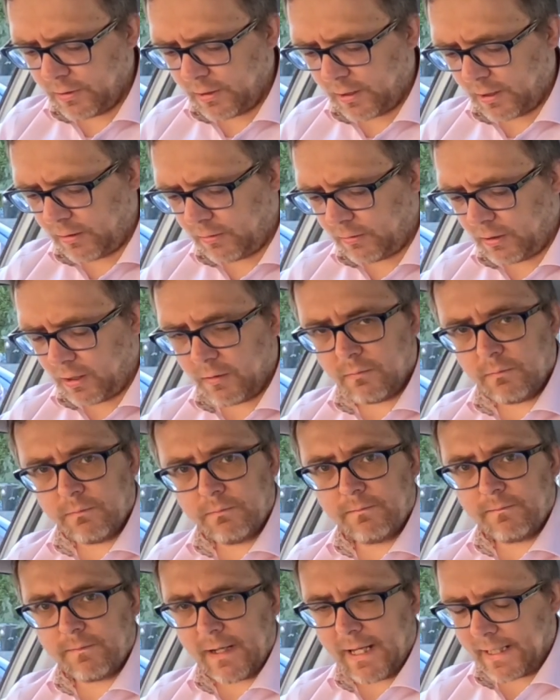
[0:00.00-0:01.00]
I'll
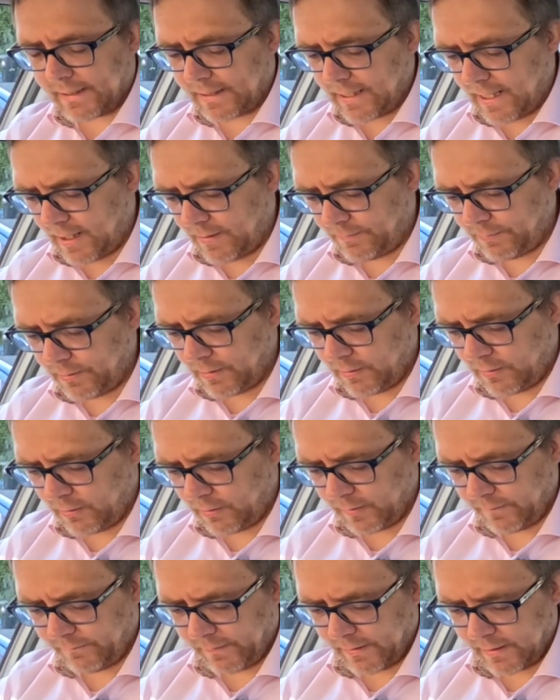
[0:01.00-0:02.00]
flag that up on
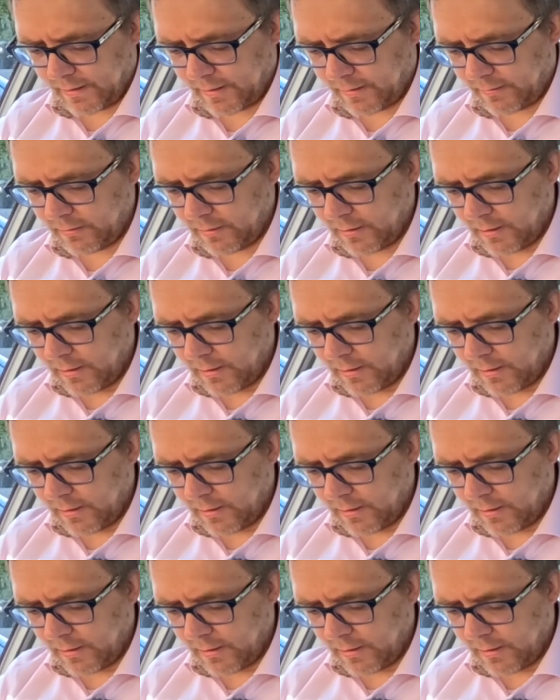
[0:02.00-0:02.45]
the video.